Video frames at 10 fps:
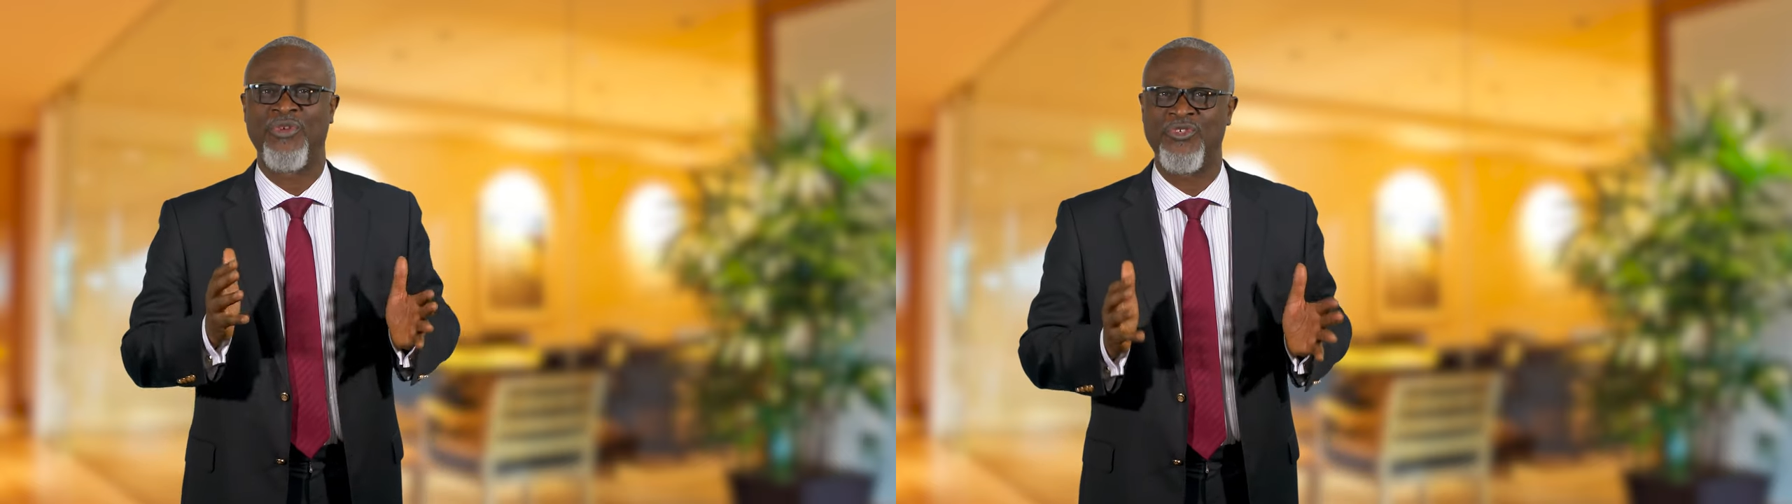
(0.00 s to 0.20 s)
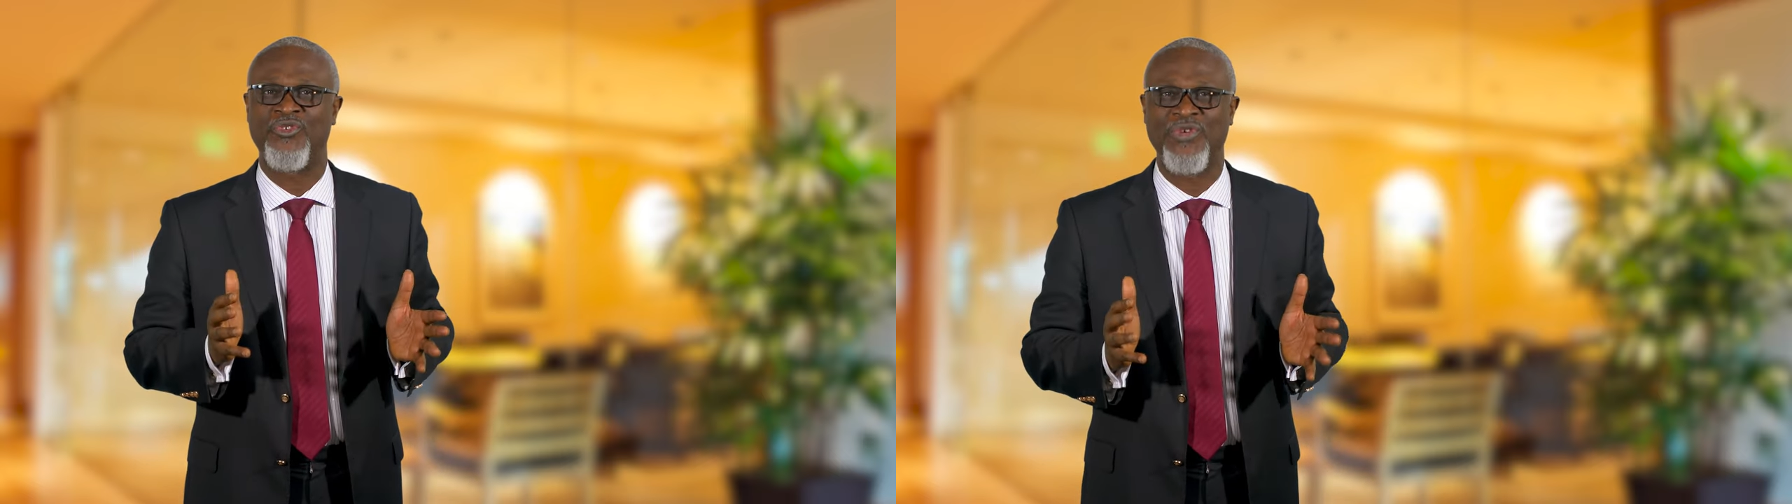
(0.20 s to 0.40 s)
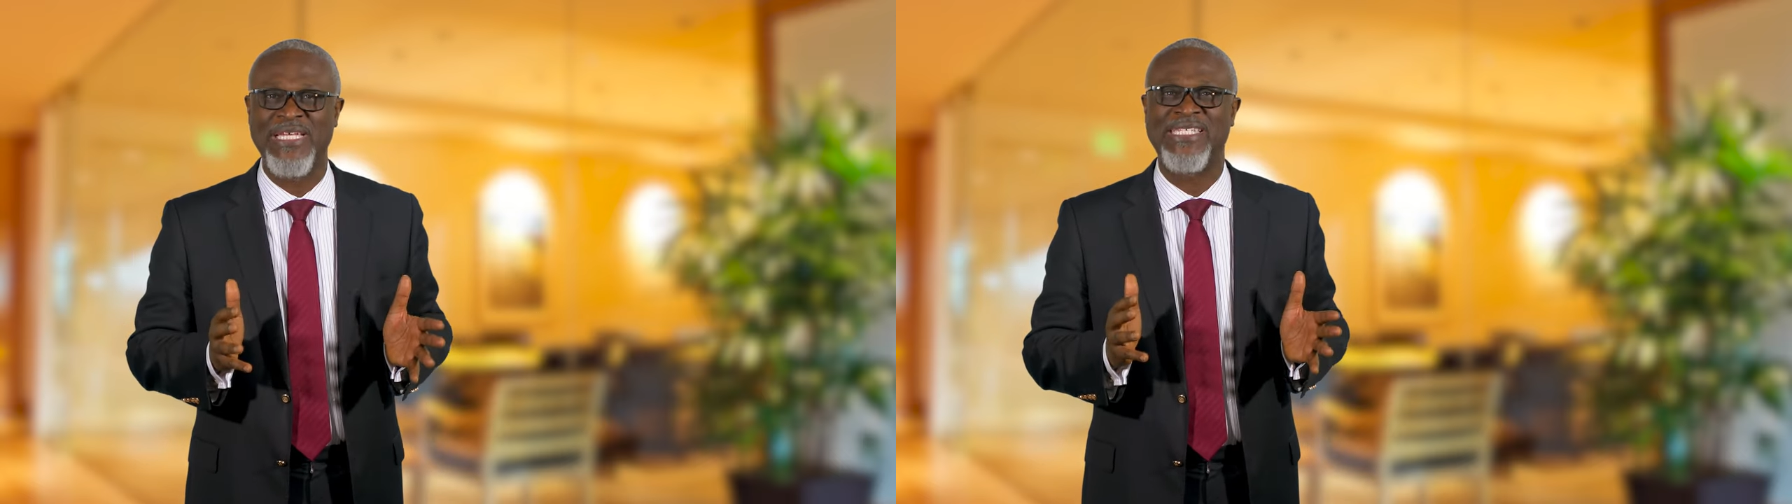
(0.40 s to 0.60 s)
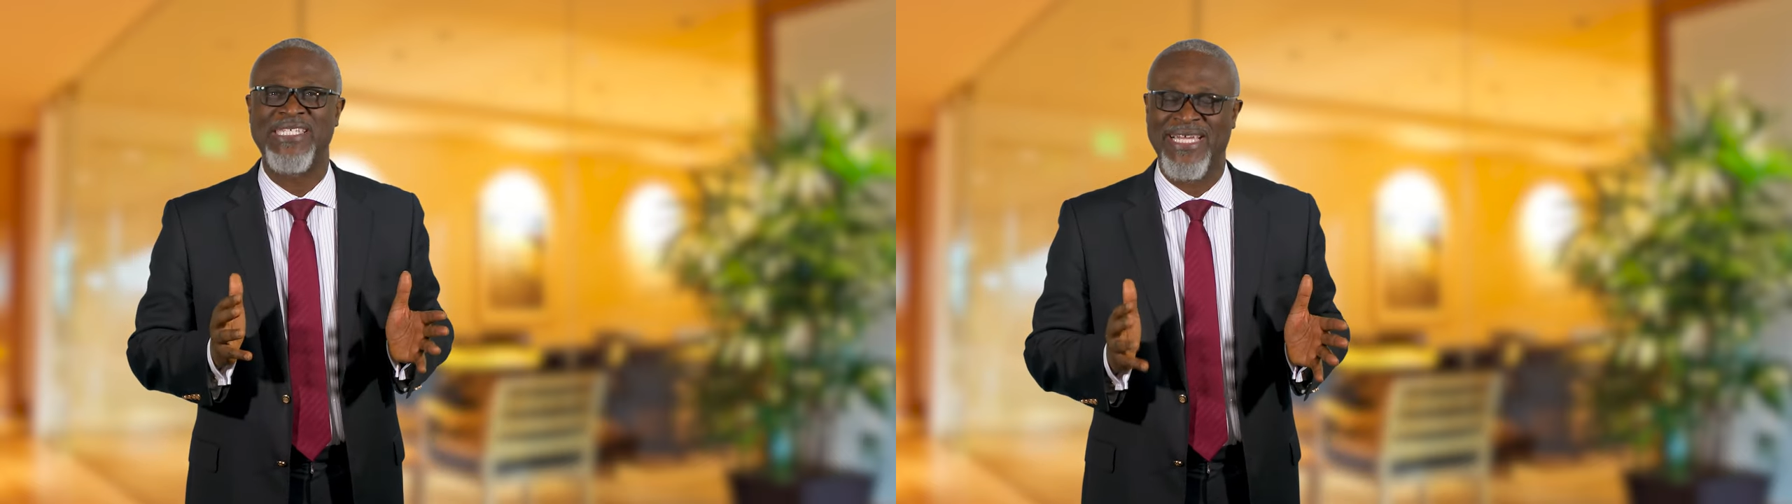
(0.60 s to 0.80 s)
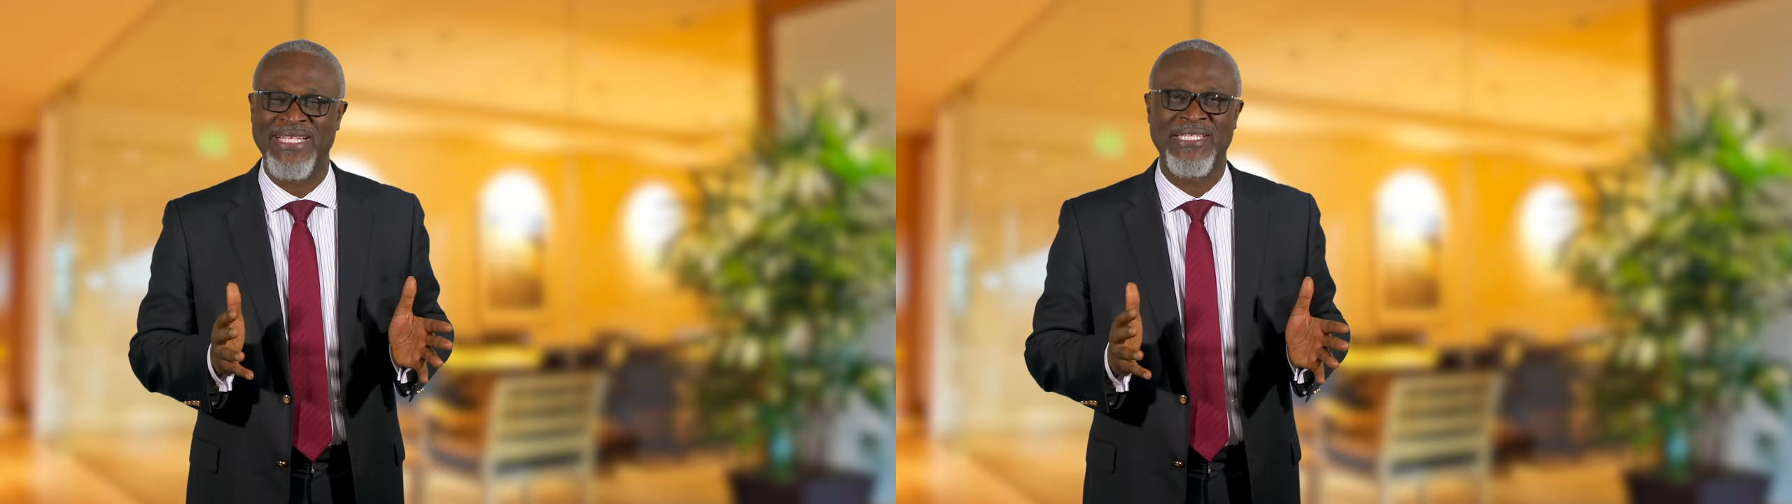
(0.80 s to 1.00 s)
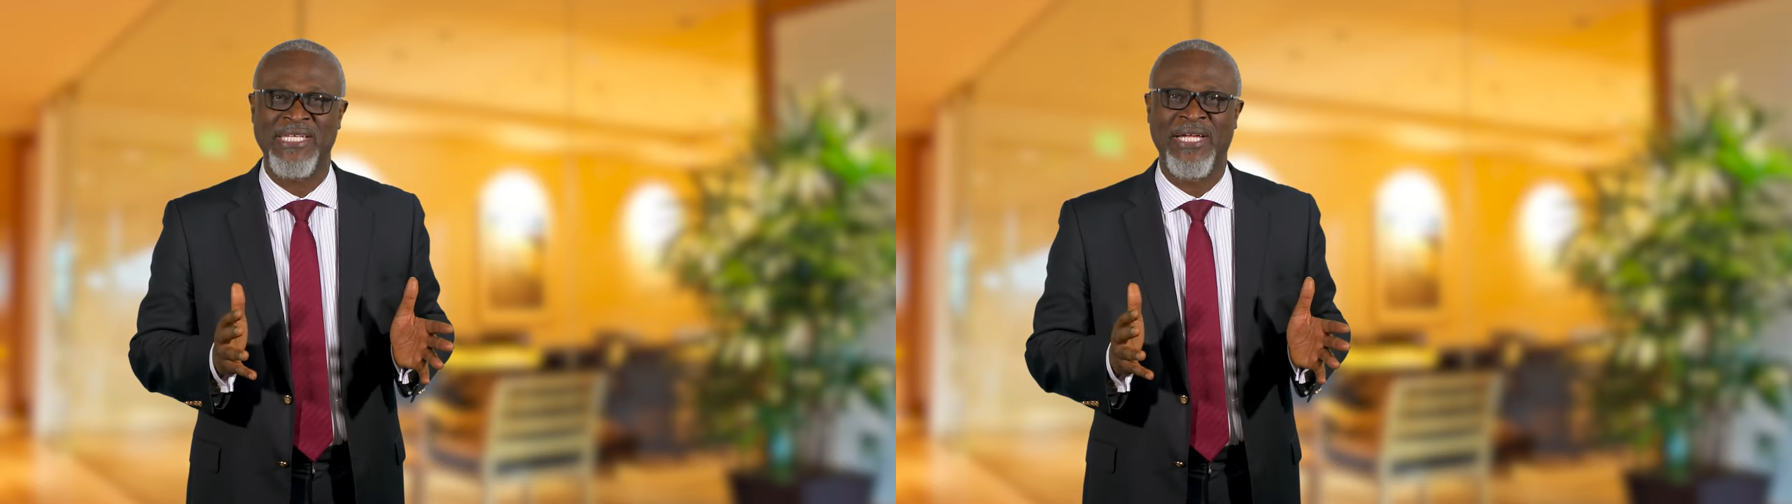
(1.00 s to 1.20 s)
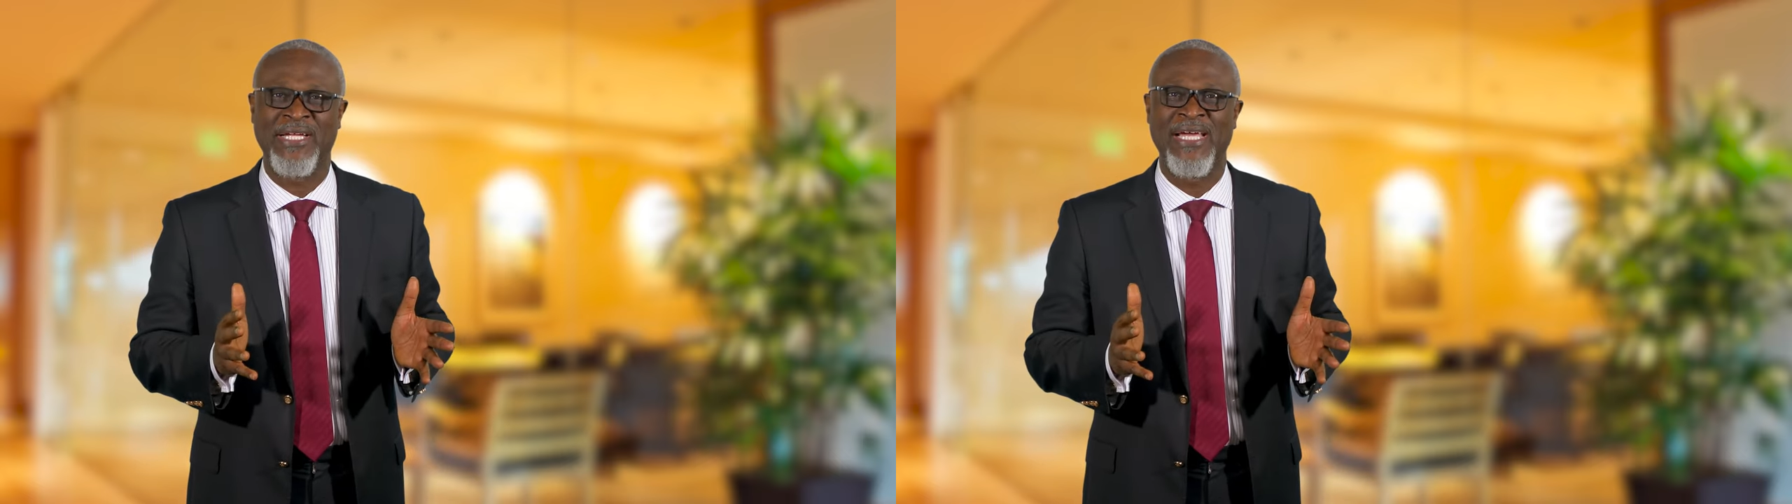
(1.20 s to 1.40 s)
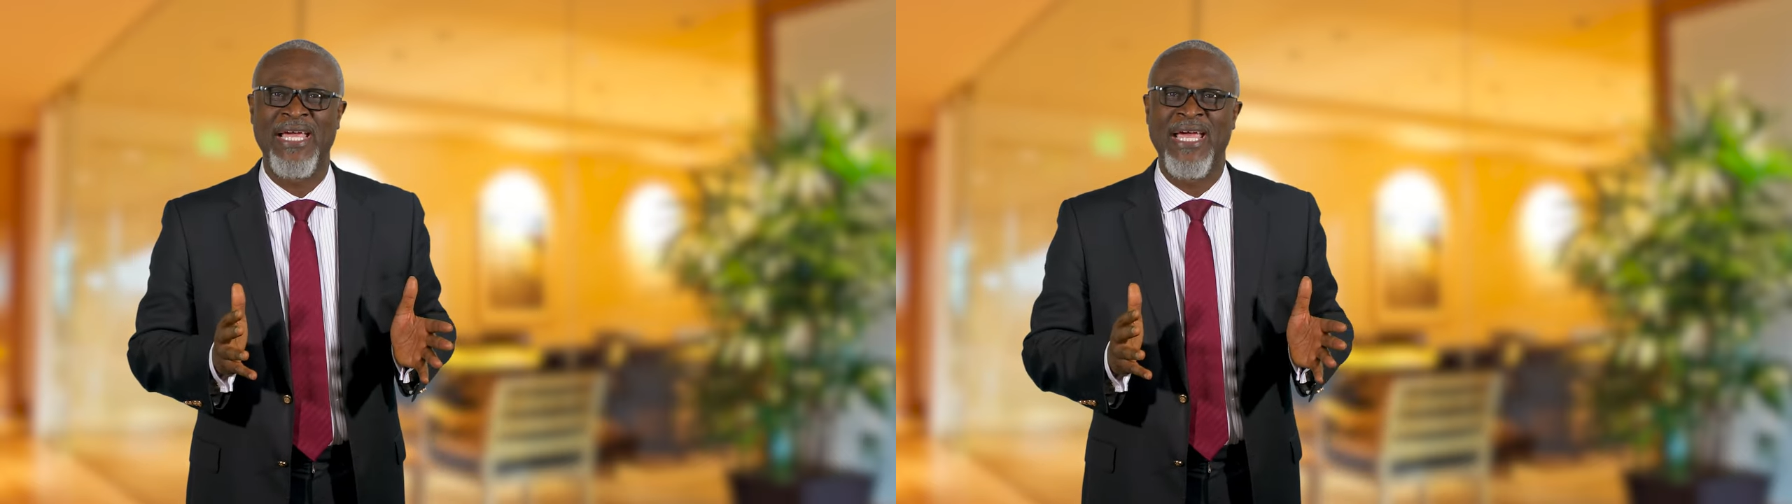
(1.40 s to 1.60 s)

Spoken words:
Retreat Center